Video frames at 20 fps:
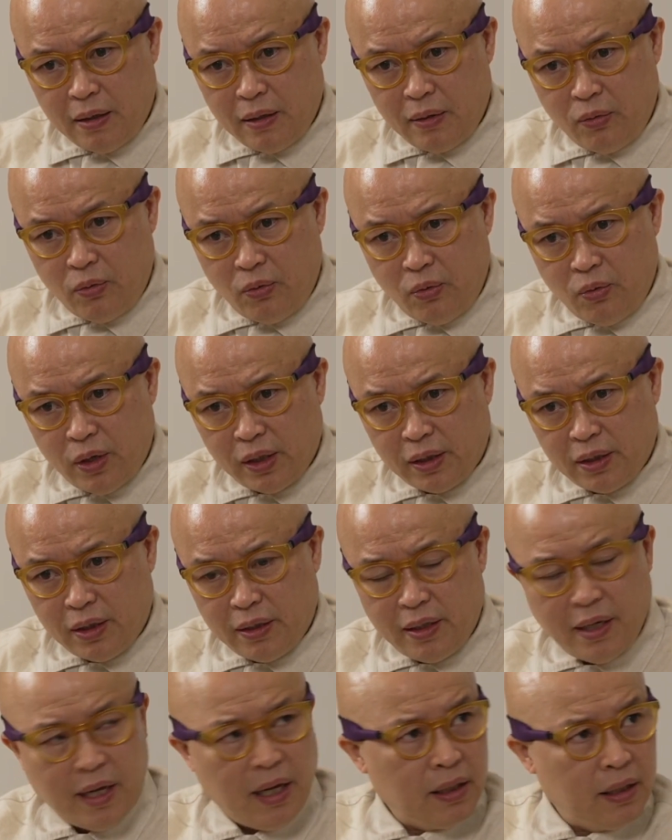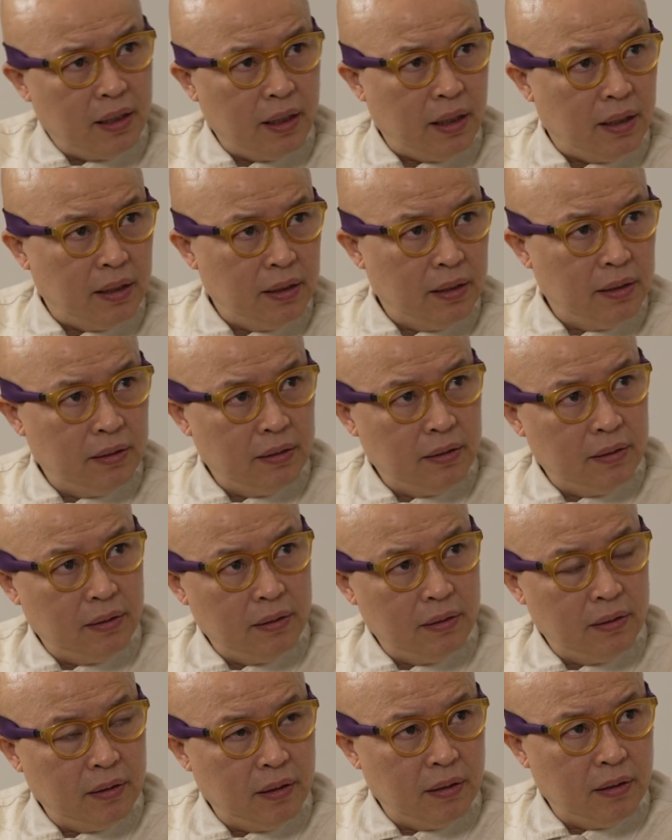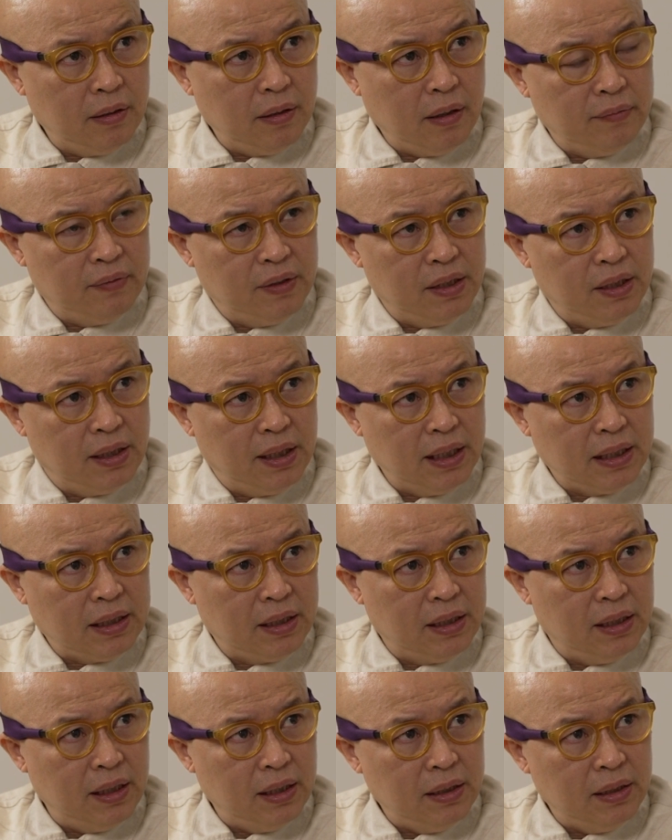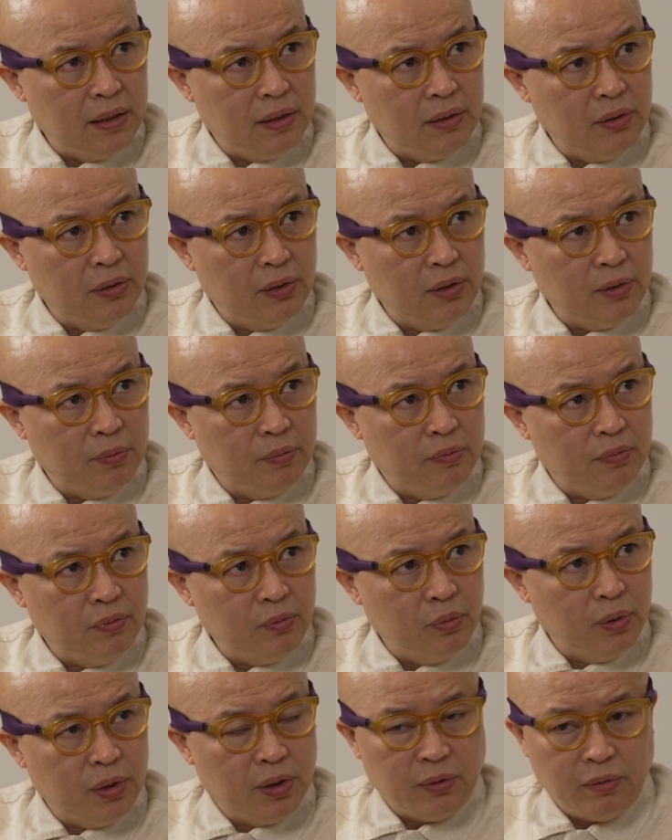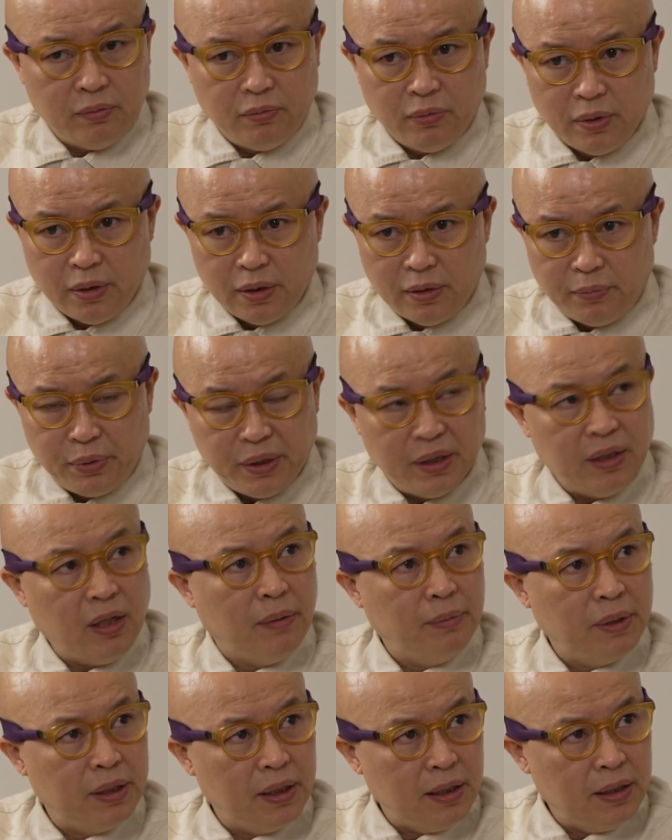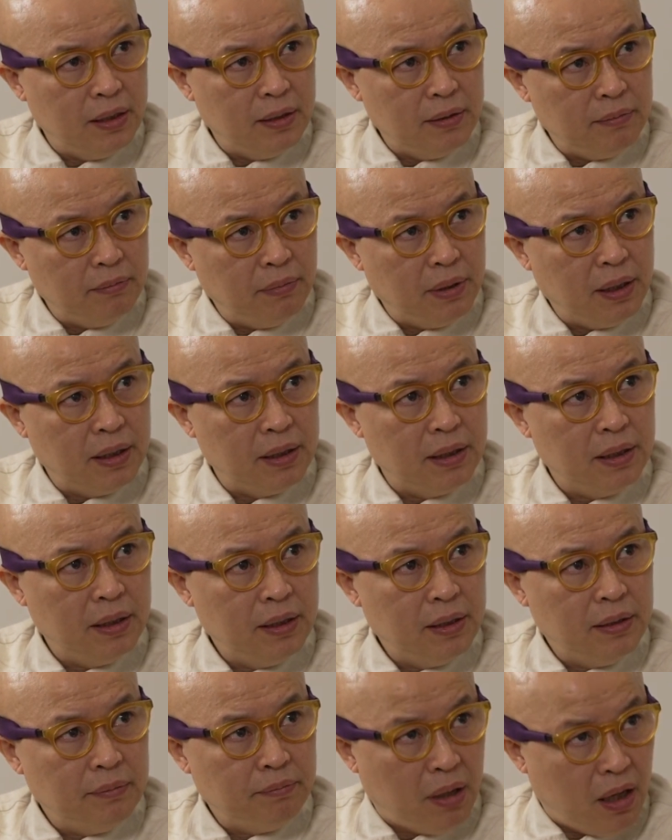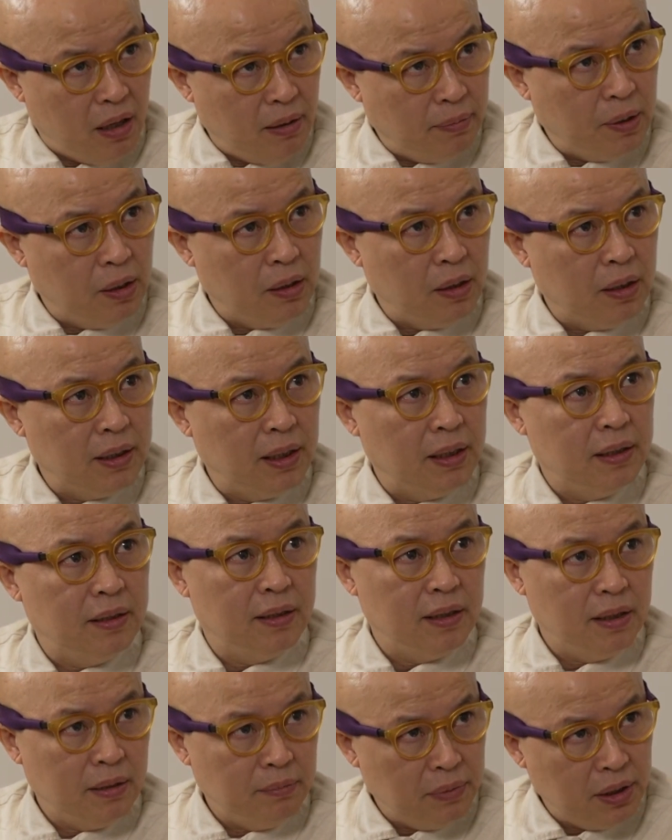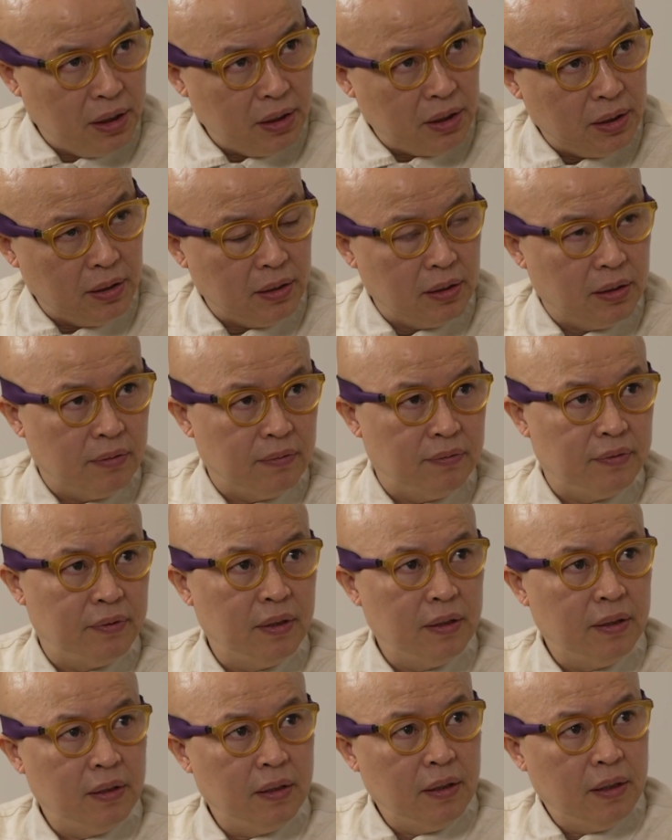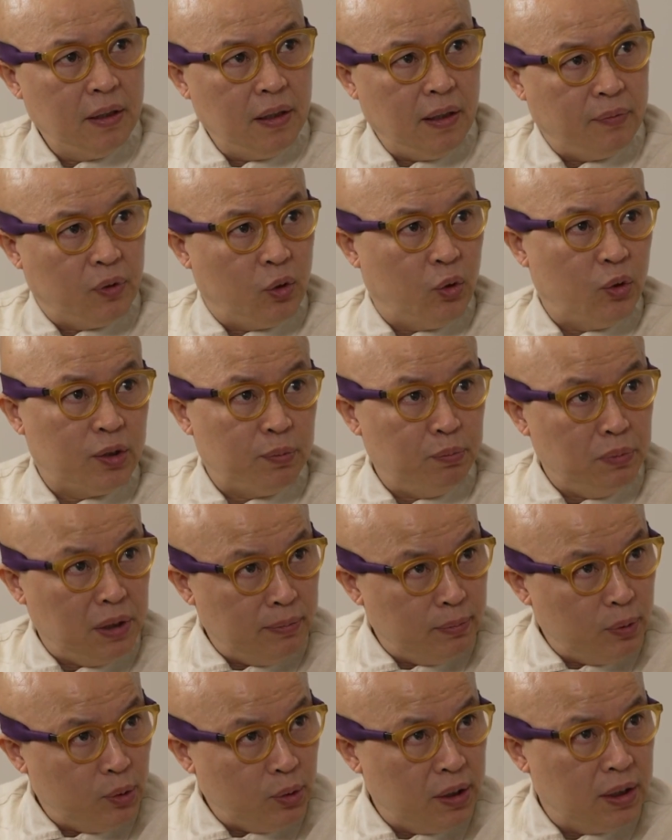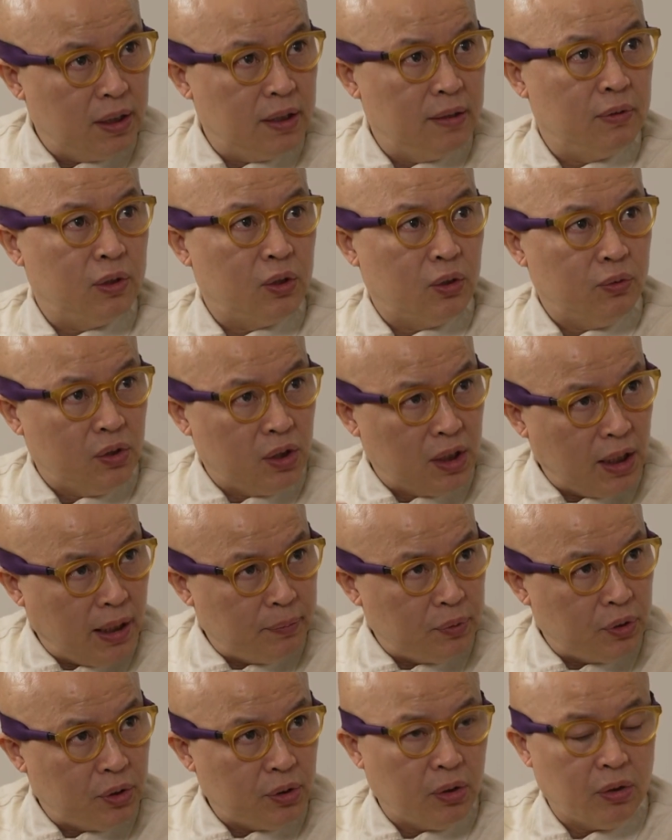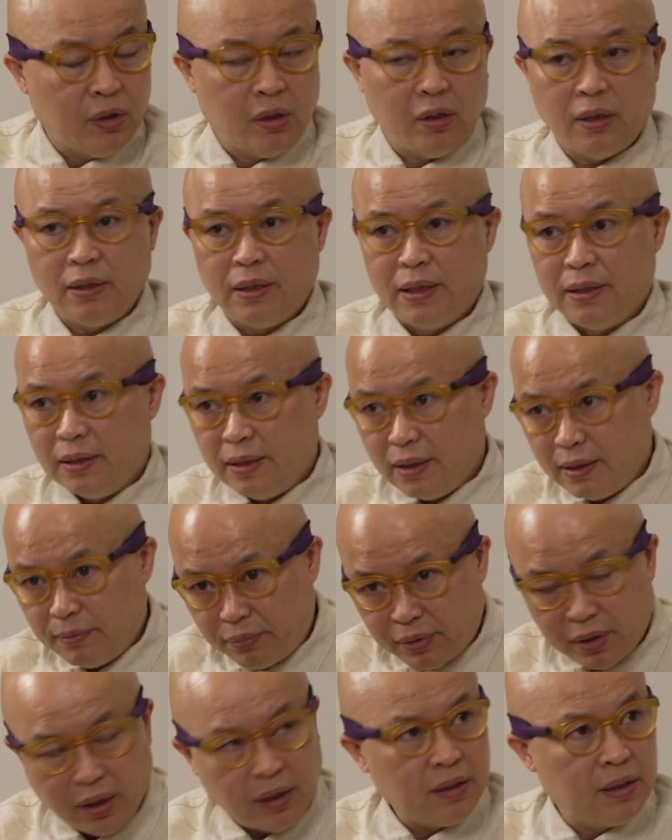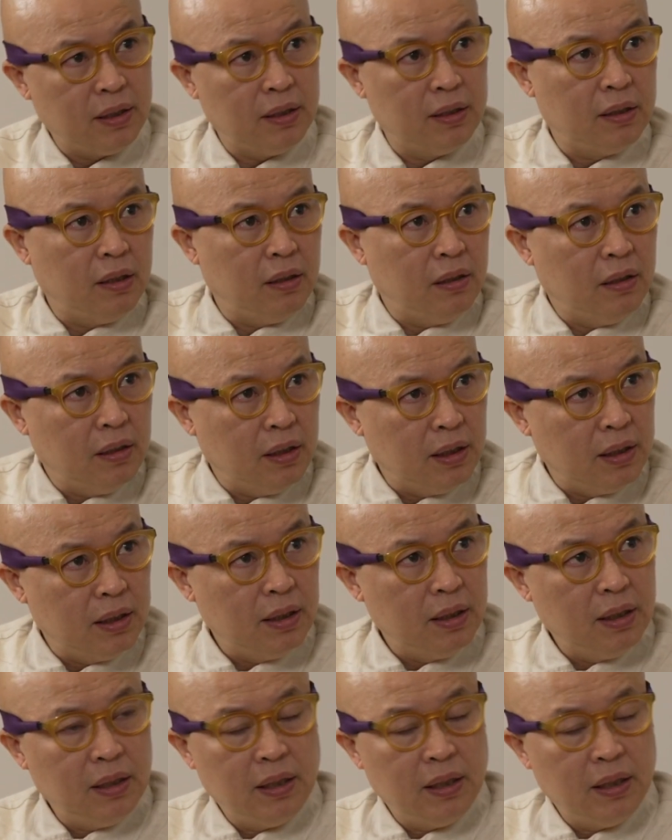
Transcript: what the decade of the 60s, which was predominated by pop art and the emergence of course, minimalism, conceptual art, and then process art,